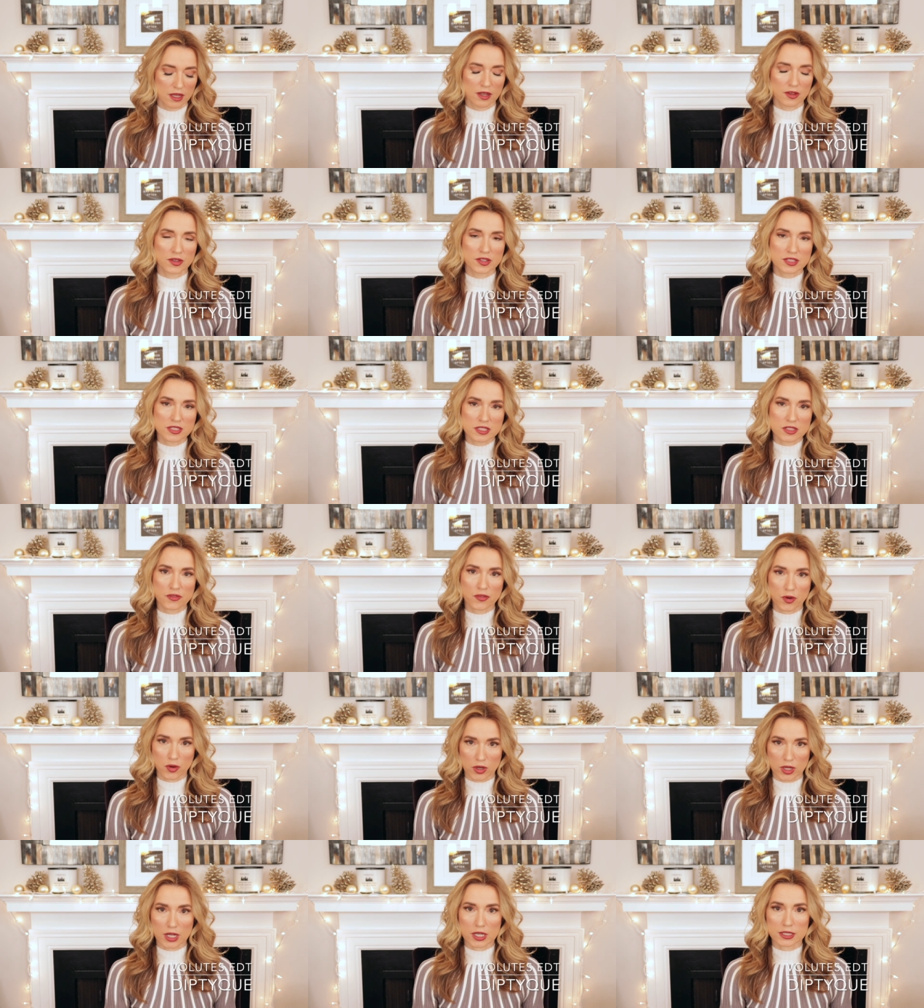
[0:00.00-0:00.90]
This is
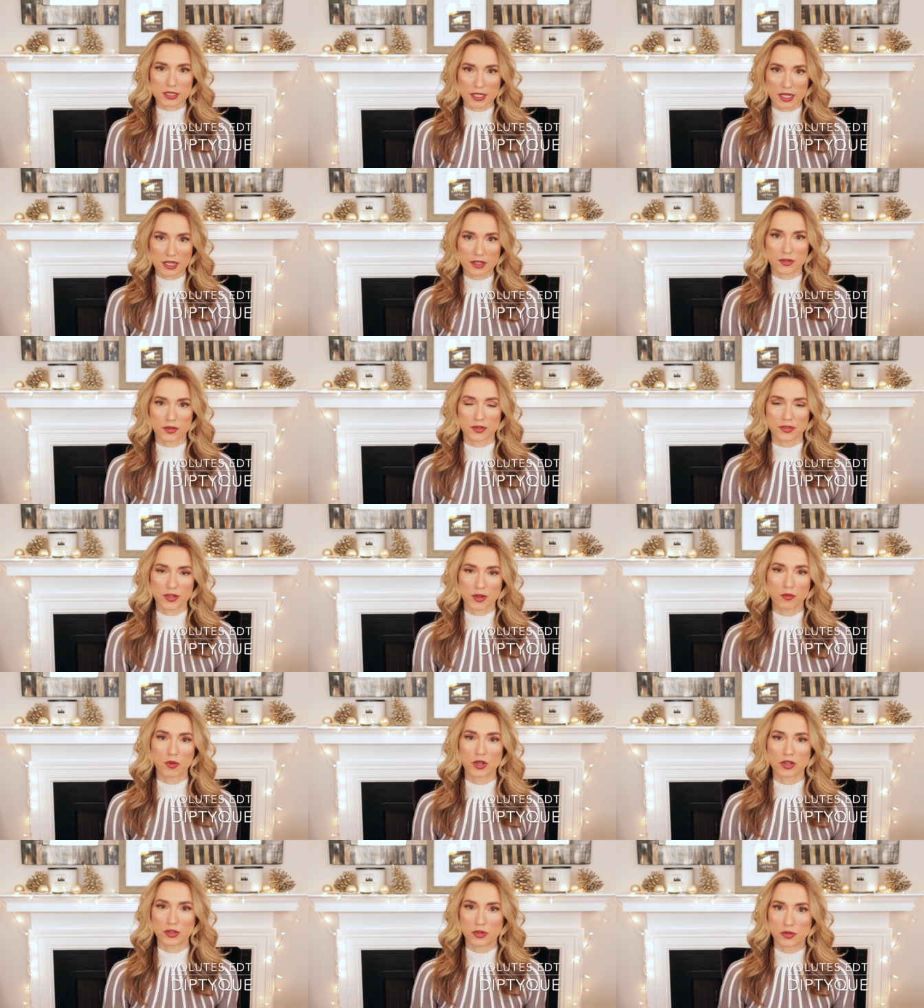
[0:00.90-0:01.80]
for a collector,
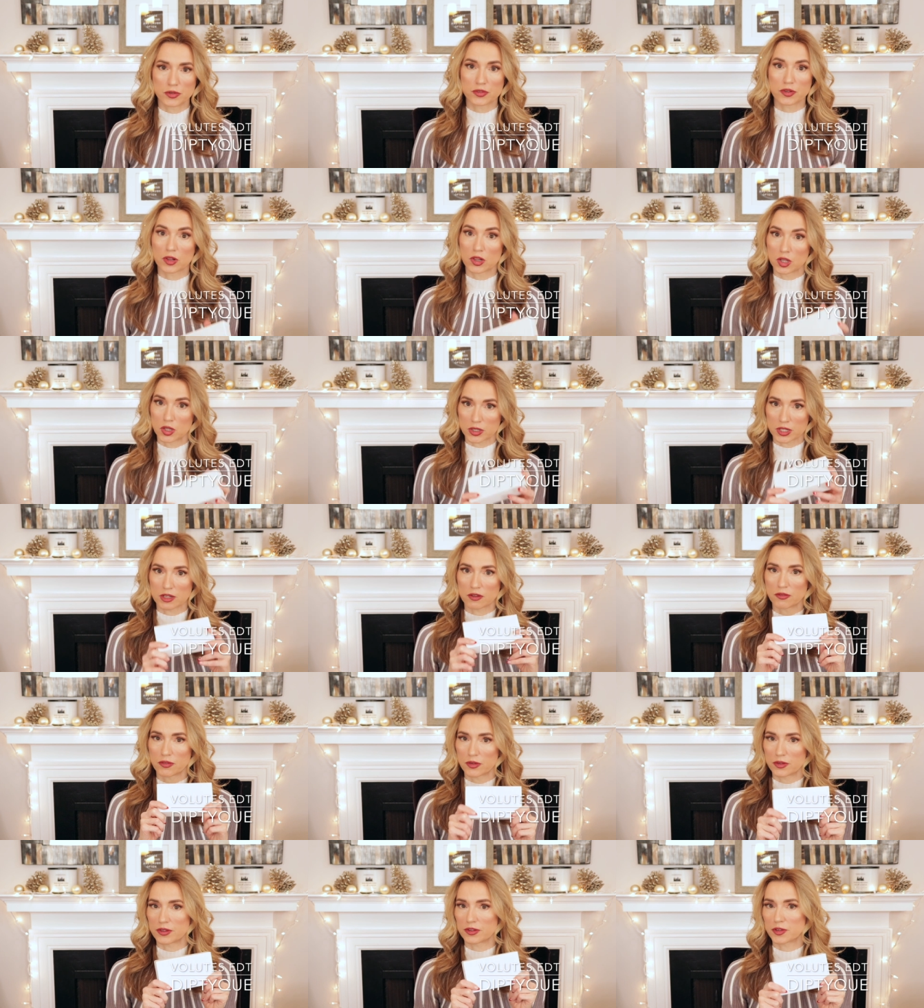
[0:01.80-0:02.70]
someone who's looking
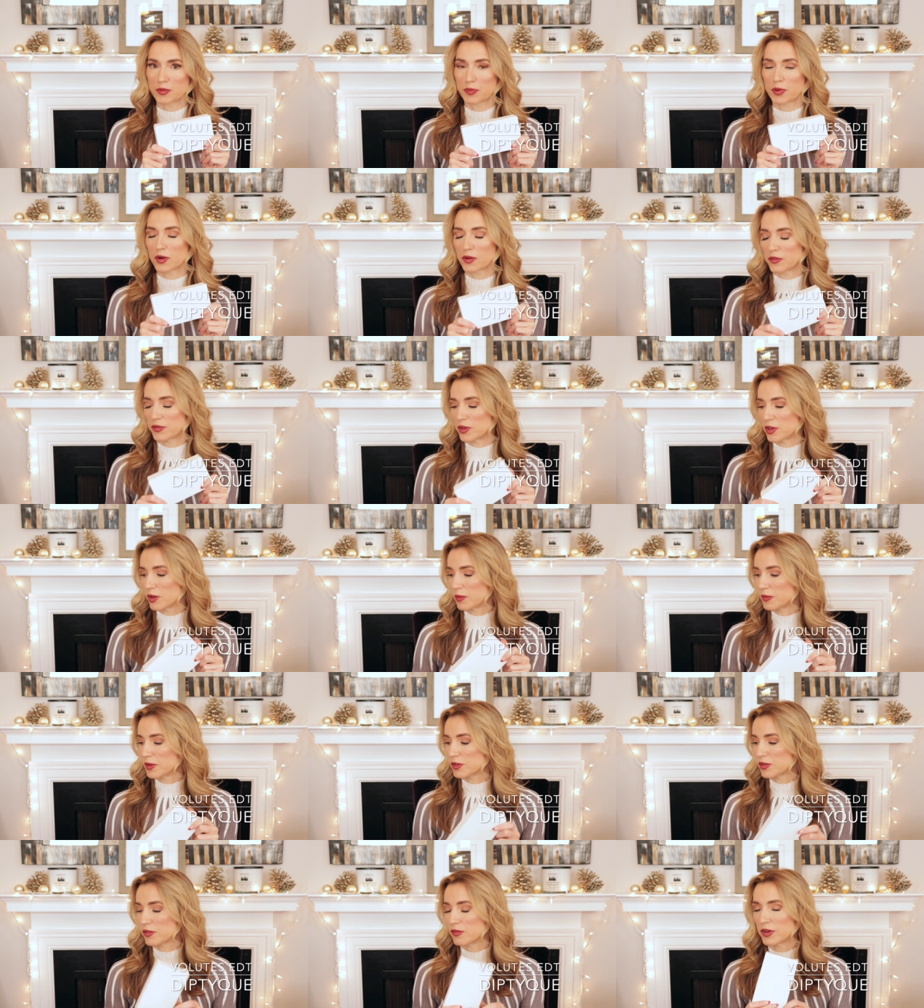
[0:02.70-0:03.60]
for this perfume.
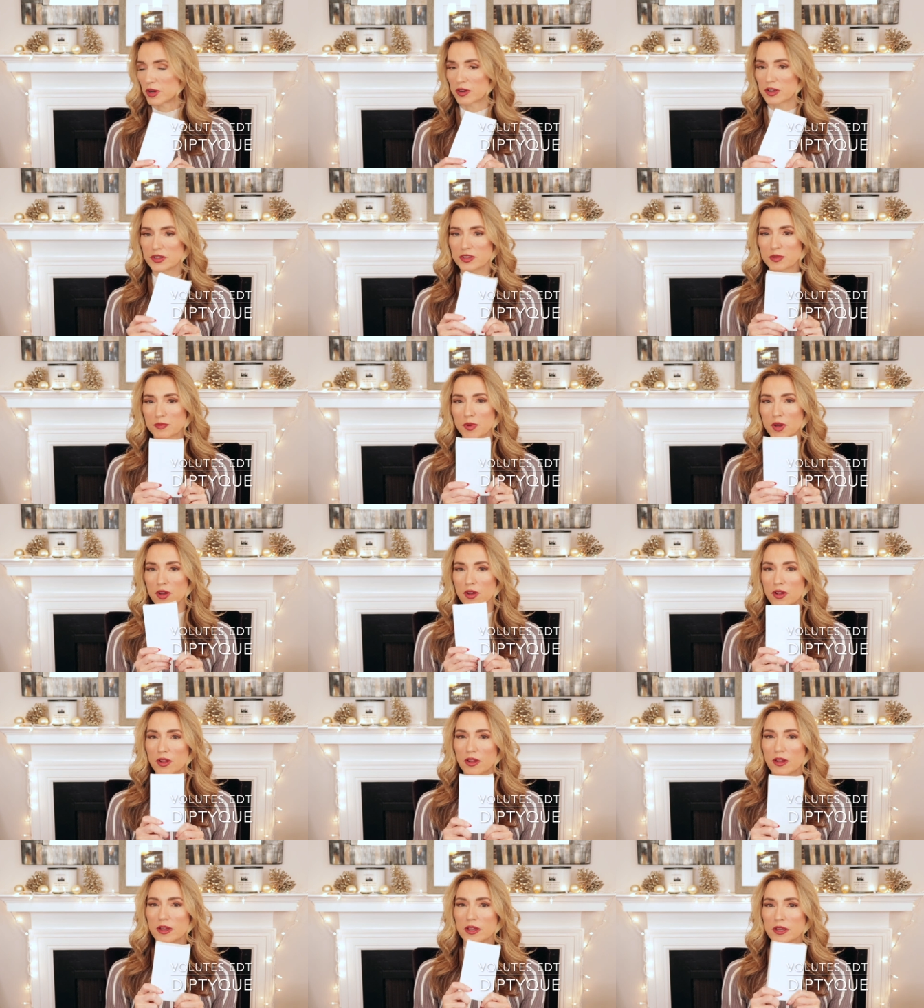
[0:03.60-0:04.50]
There's a very
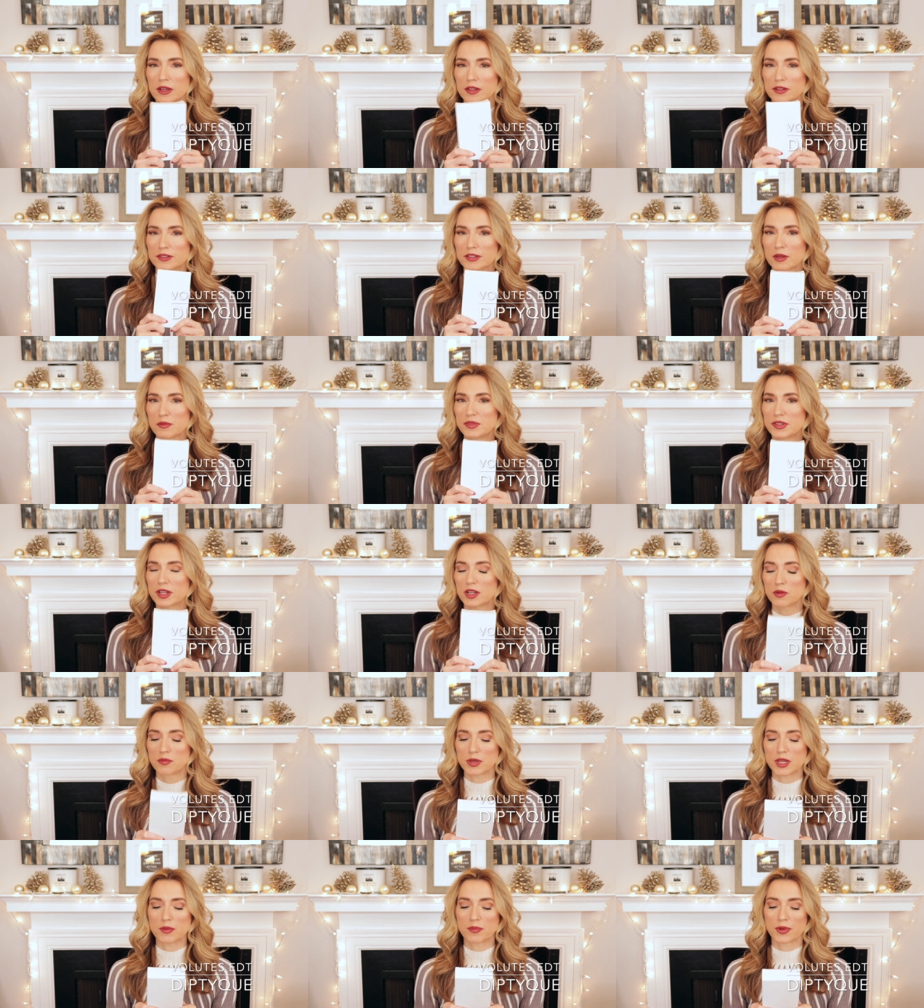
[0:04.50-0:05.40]
small
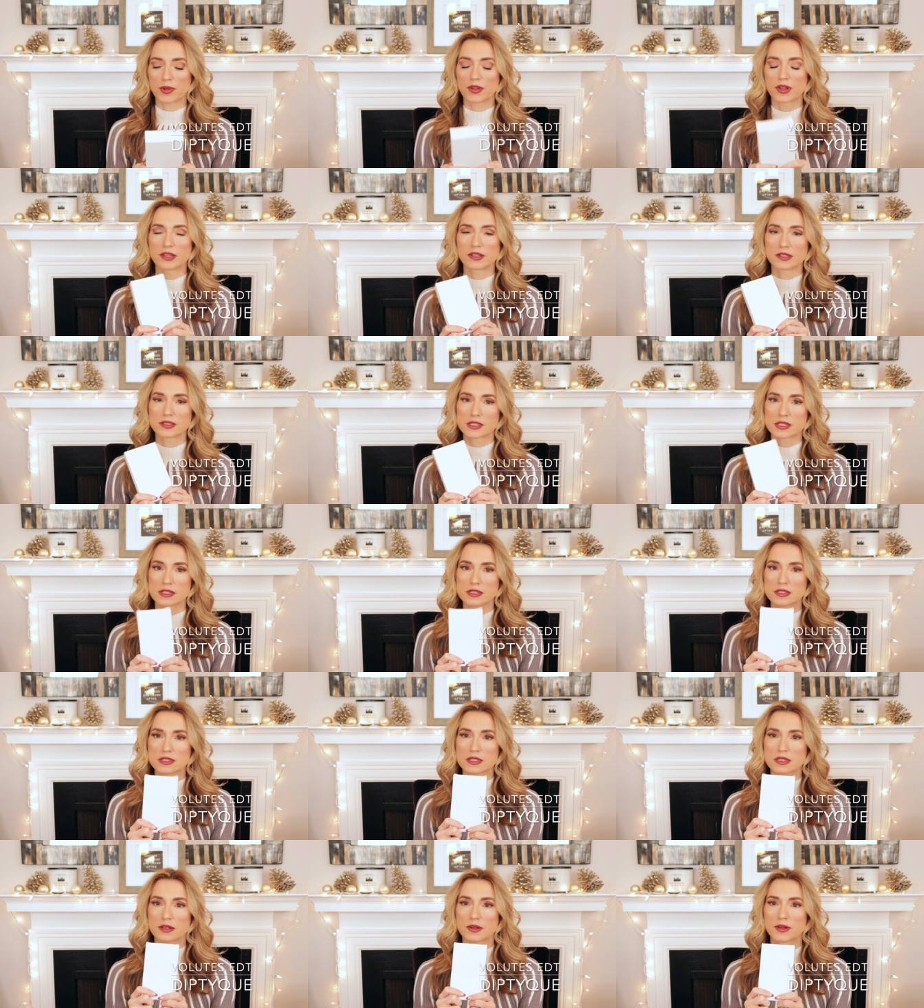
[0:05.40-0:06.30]
subset of people and this
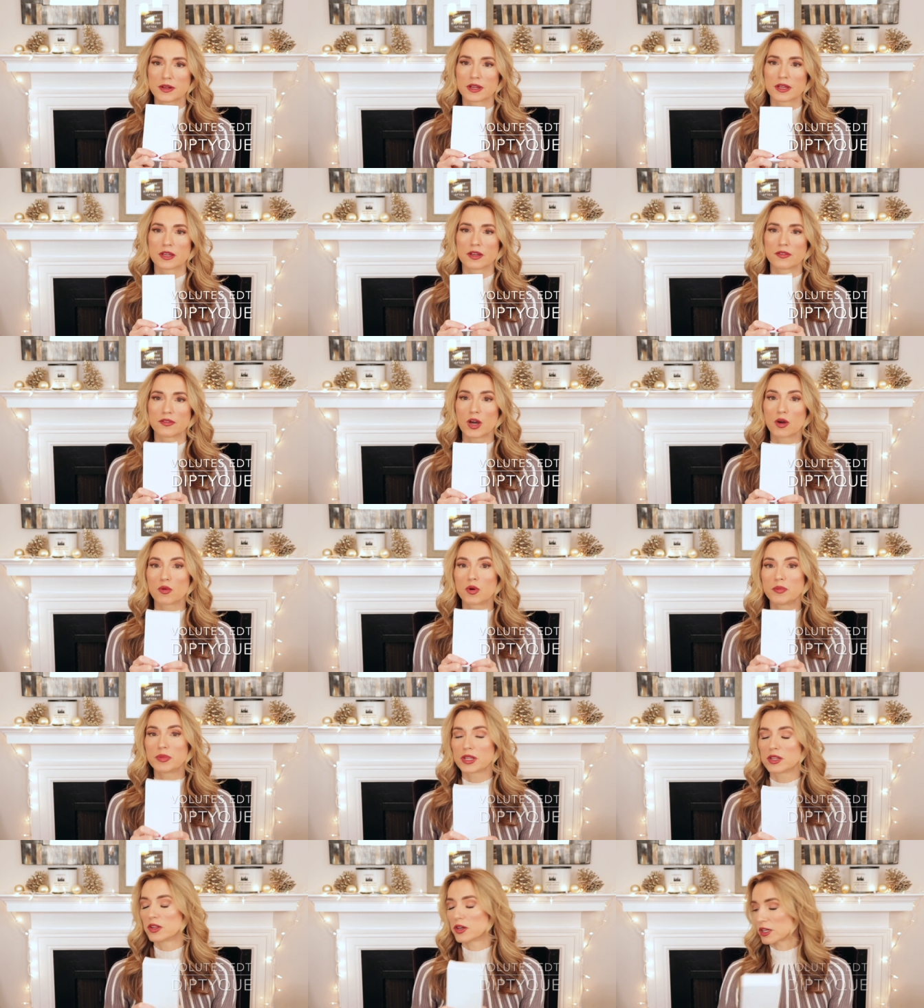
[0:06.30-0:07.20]
is, that
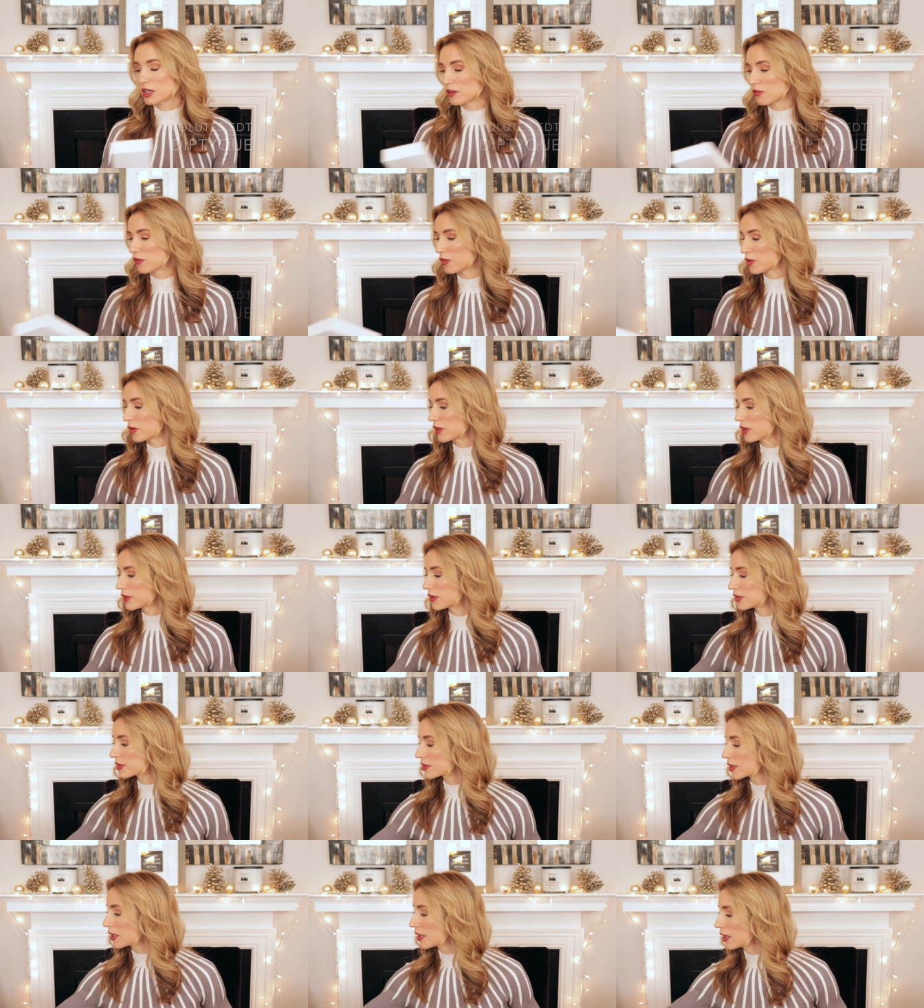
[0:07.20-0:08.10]
will be looking for
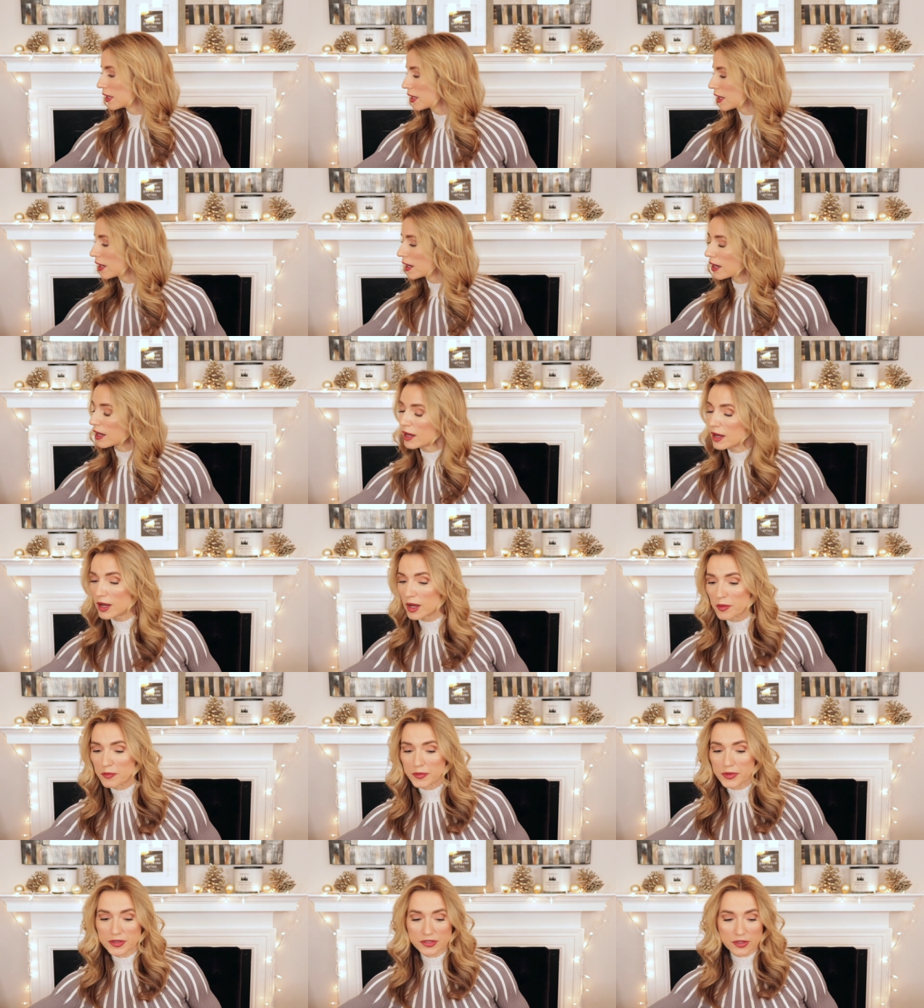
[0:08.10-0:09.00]
this.
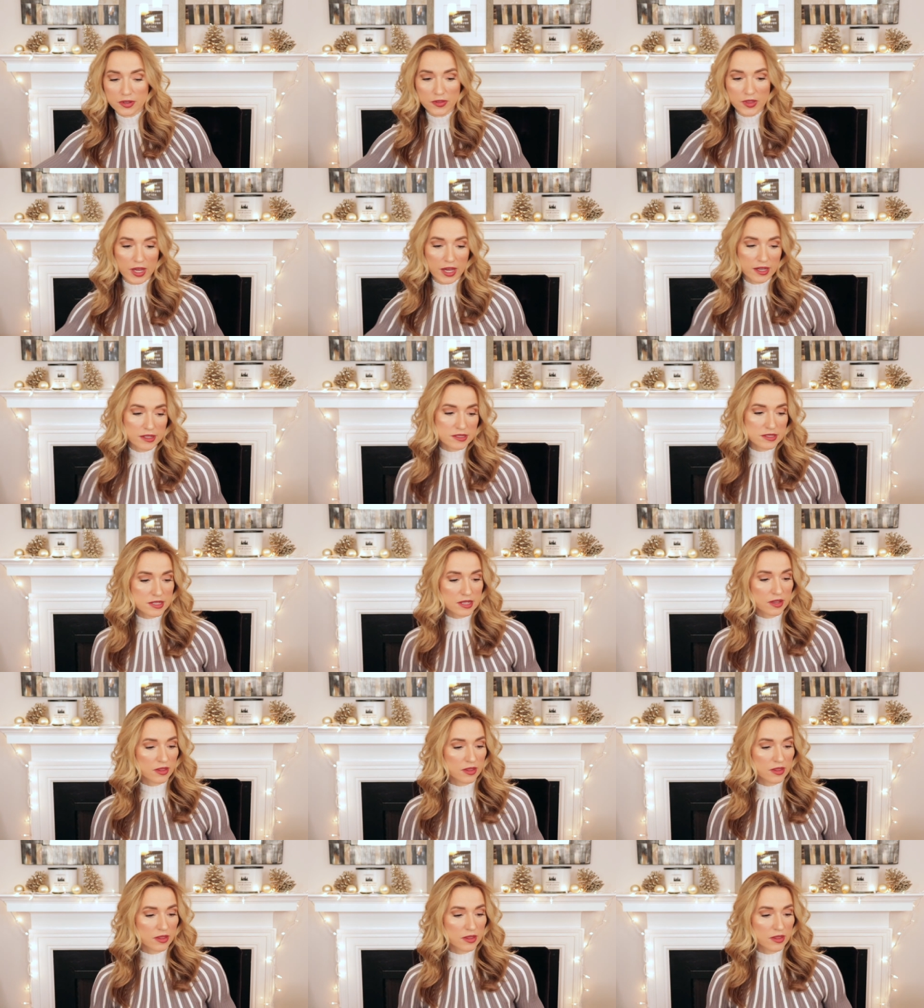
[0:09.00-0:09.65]
Um, so that's